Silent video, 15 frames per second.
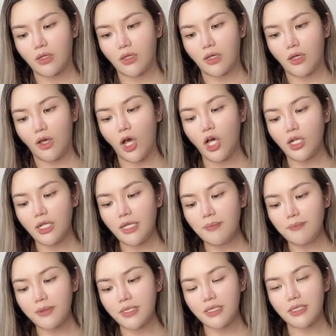hot
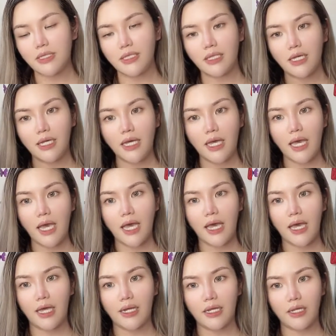lips,
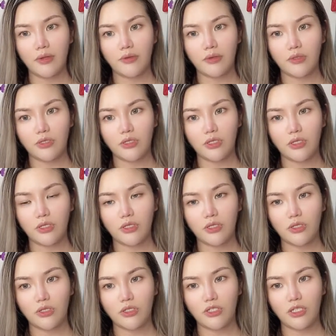and it was
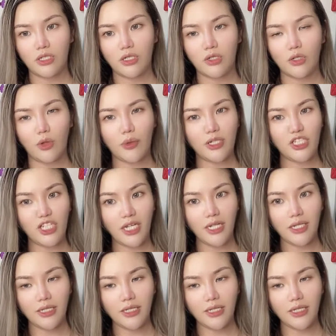glowing gin.